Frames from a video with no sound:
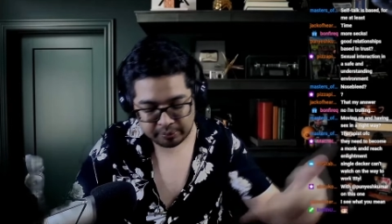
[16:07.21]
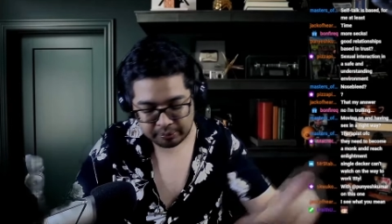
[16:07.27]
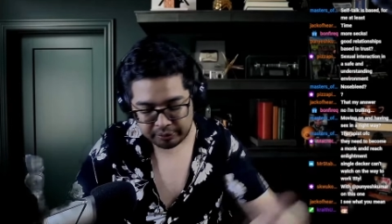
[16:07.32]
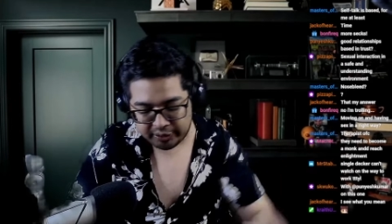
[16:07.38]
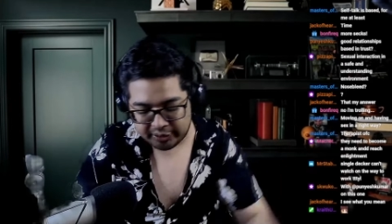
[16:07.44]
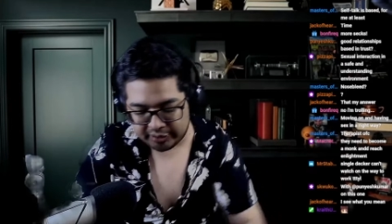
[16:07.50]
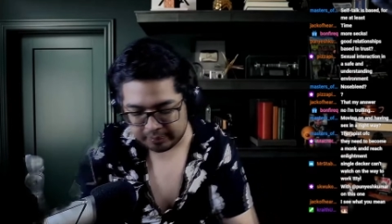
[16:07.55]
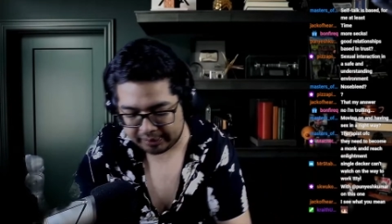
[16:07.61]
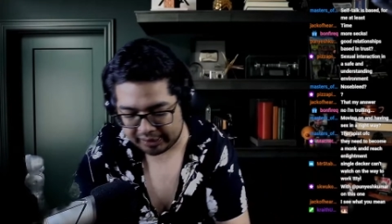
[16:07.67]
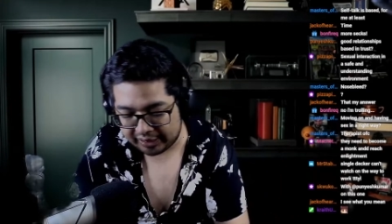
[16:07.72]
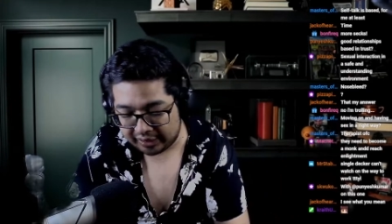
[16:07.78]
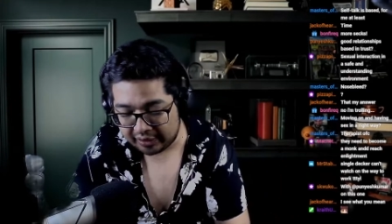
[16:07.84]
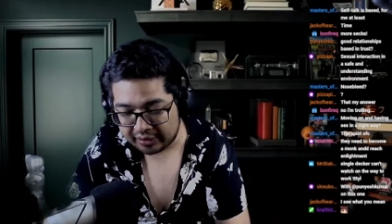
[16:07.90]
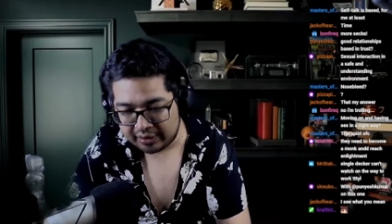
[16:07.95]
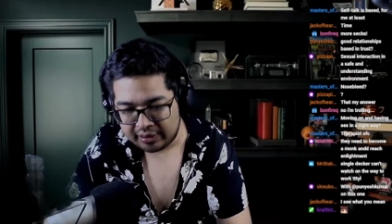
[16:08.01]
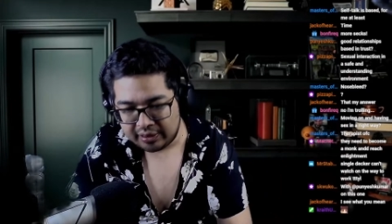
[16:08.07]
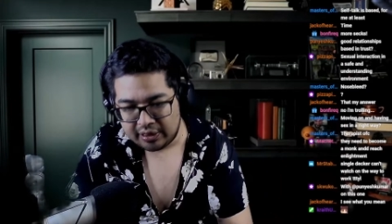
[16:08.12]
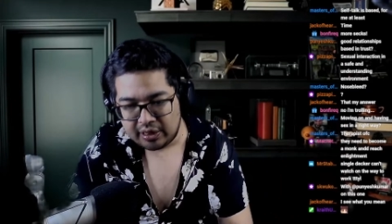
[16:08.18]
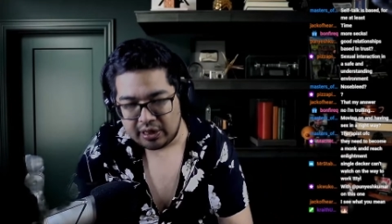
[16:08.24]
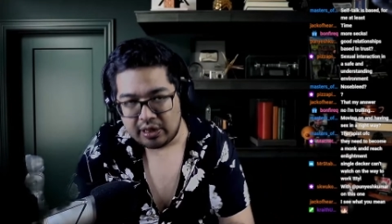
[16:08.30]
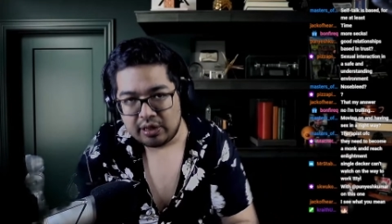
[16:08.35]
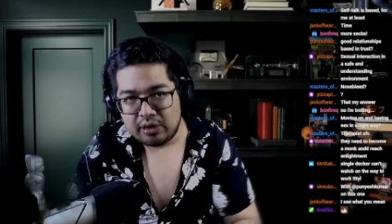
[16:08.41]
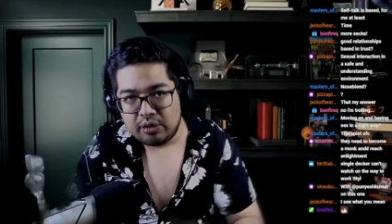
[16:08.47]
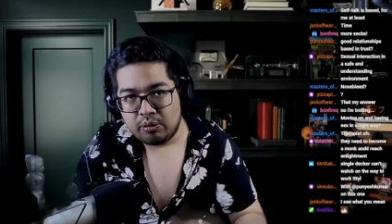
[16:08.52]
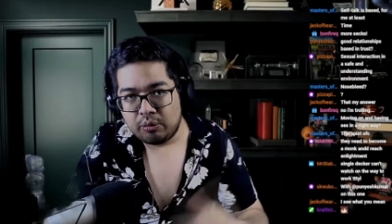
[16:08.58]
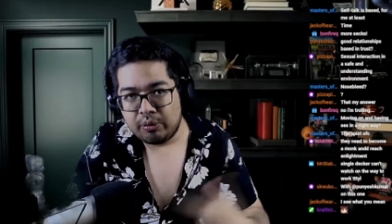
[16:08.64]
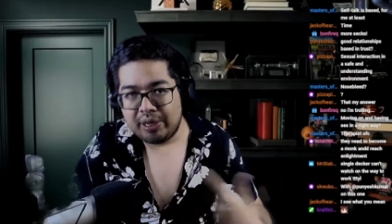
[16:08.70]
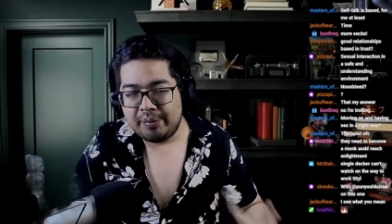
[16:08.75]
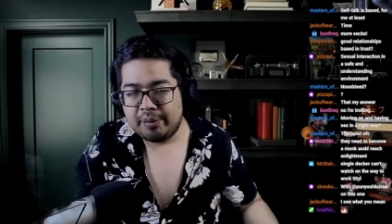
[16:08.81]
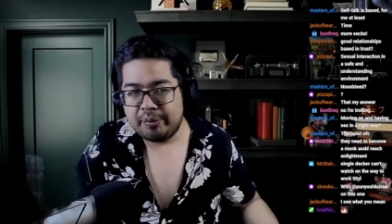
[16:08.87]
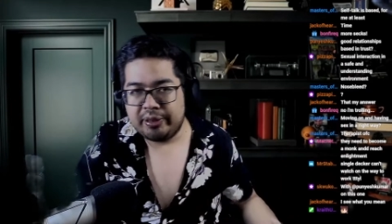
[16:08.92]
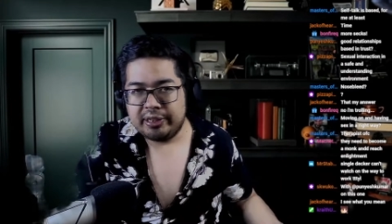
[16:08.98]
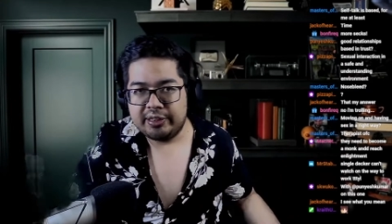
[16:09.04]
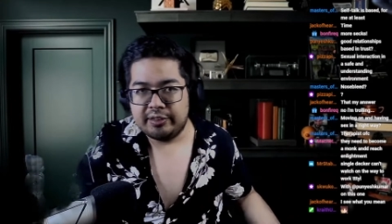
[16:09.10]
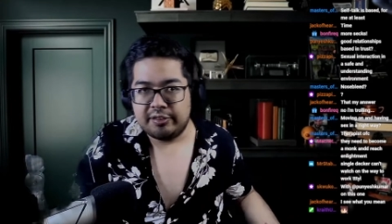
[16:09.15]
Bringing it back. Why am
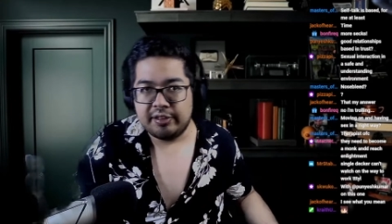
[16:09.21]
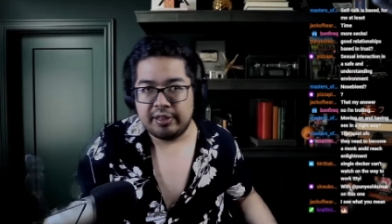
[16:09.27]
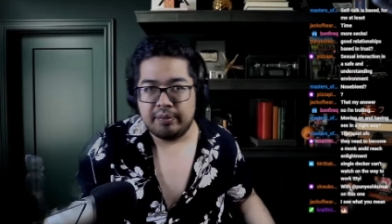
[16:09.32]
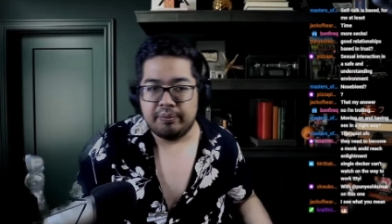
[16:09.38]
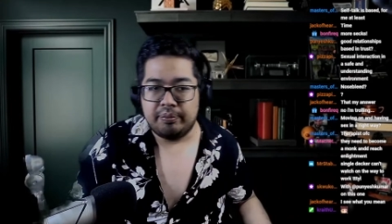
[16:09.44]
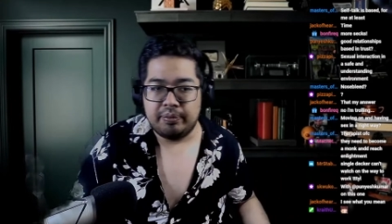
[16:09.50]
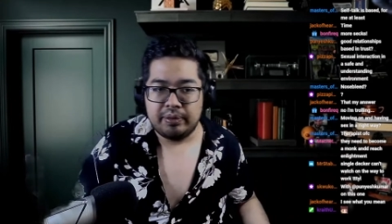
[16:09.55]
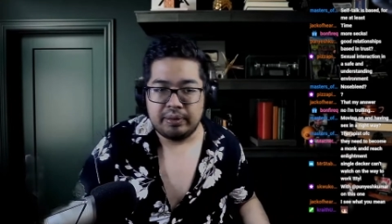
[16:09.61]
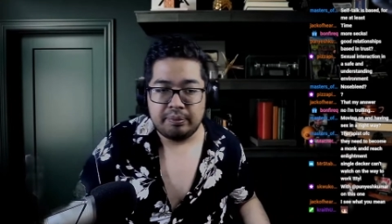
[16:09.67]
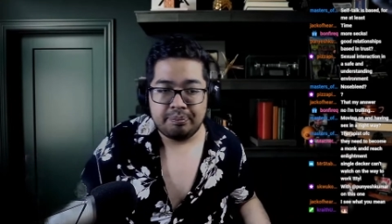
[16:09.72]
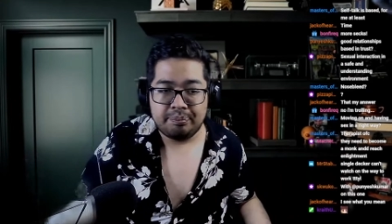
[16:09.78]
I bringing this up?